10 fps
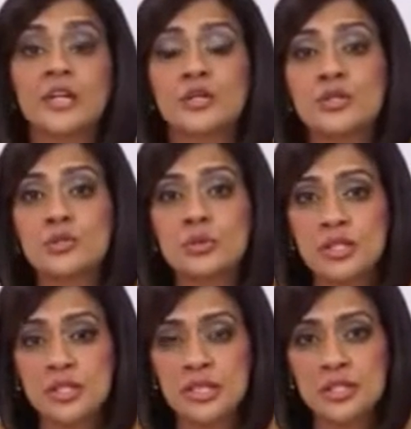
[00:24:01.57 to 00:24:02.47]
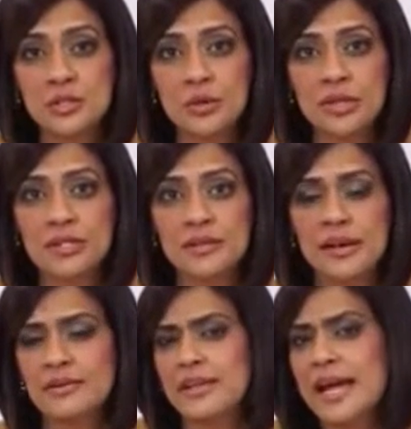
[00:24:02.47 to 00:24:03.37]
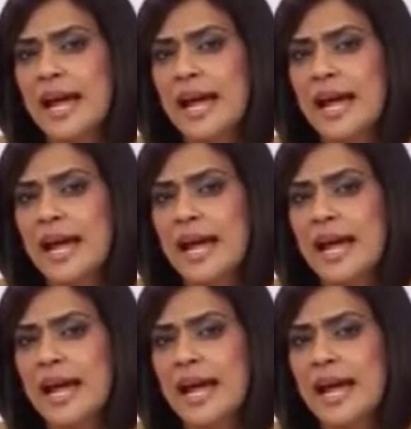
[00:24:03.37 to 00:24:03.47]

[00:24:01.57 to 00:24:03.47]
you switch these oils around?